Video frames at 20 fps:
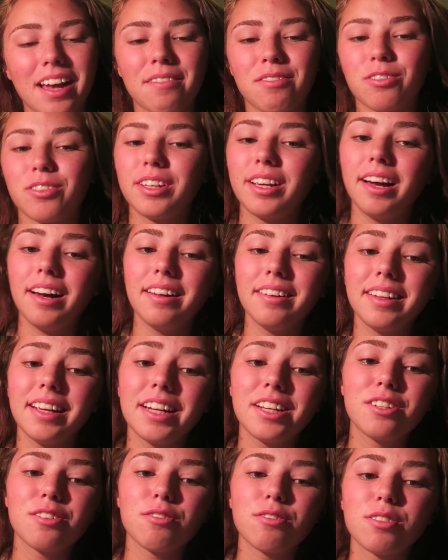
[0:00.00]
I've only gotten
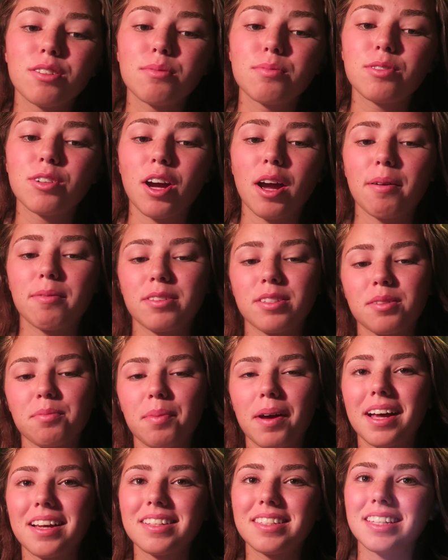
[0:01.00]
like 2 subscribers in
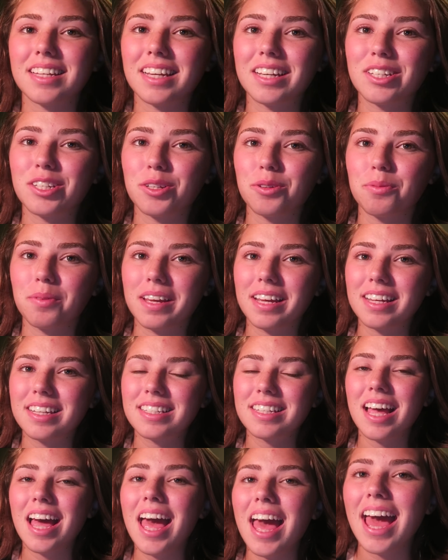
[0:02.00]
the past like 2
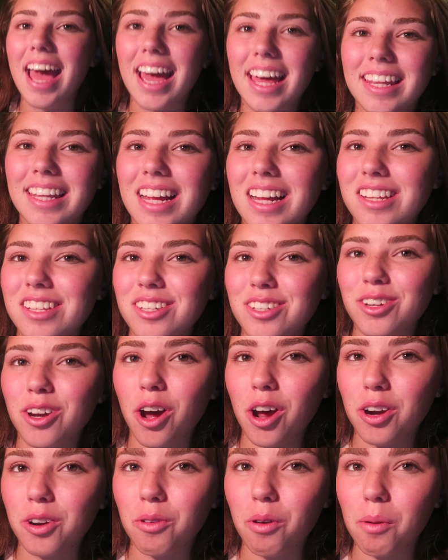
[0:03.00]
weeks, and that's
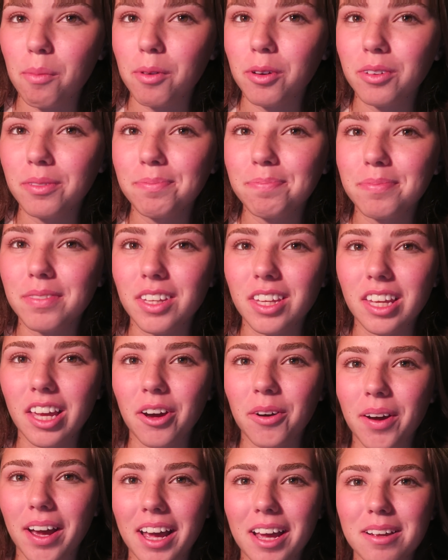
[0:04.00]
not normal,
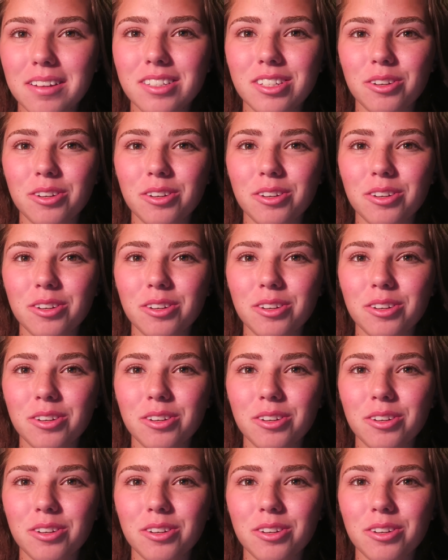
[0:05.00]
okay?